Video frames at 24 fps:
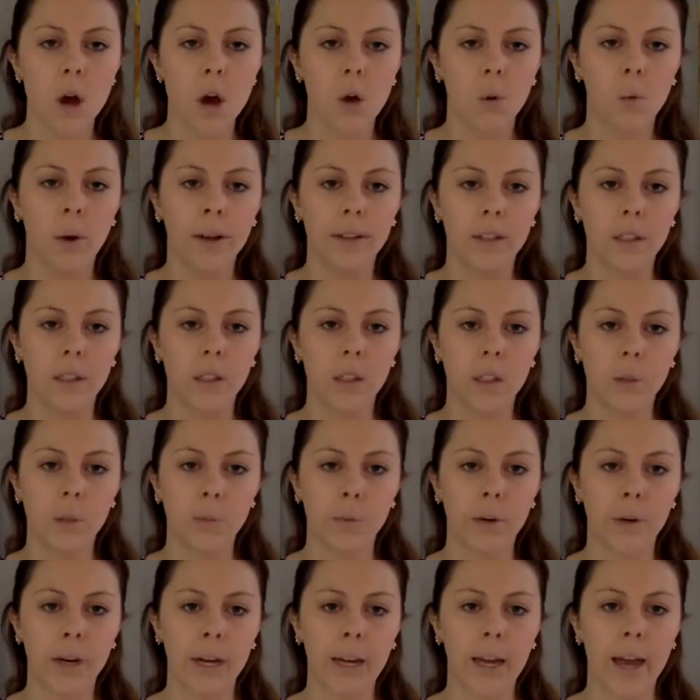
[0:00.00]
what
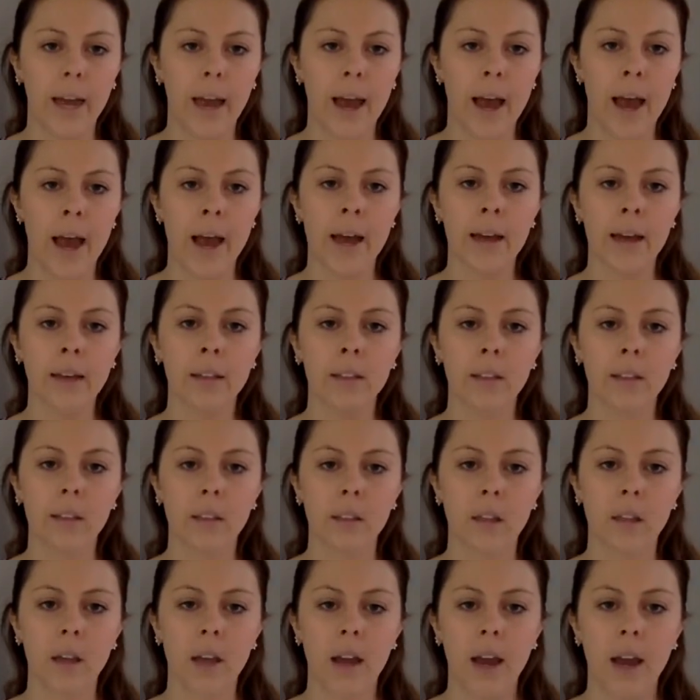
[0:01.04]
spring has,
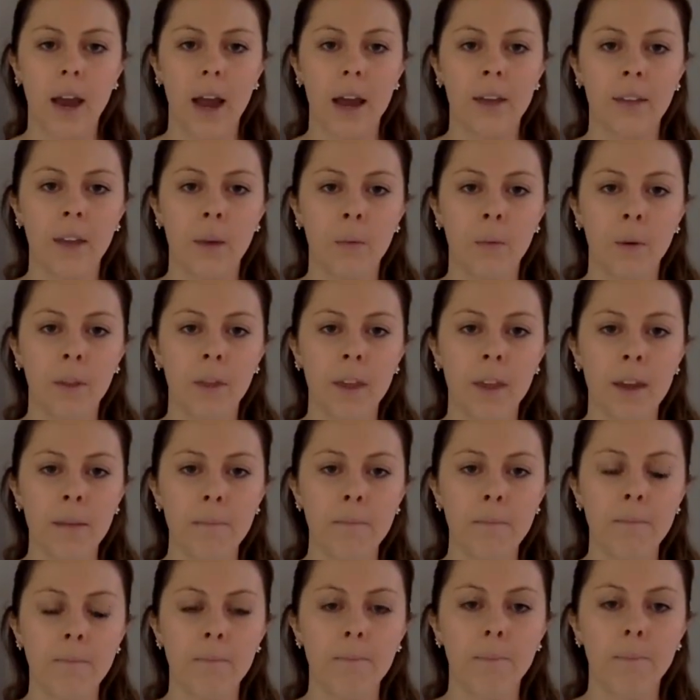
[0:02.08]
and then what they
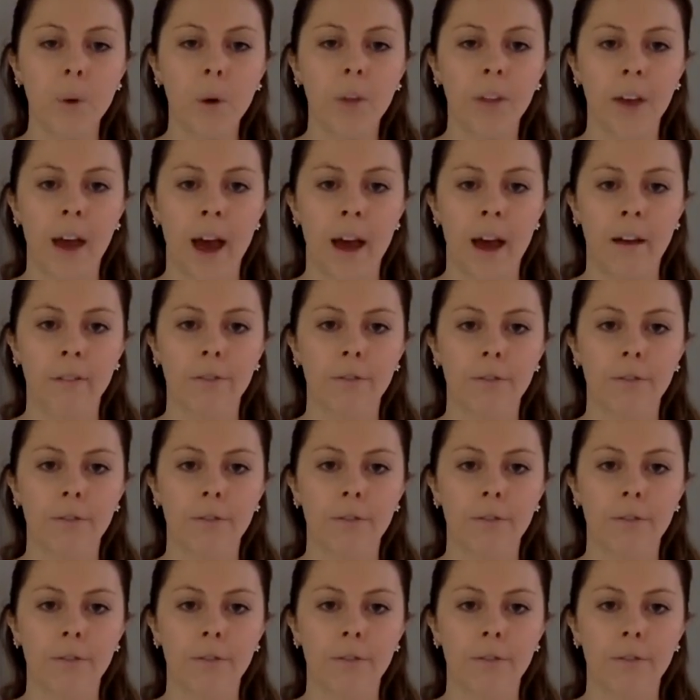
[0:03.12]
both have.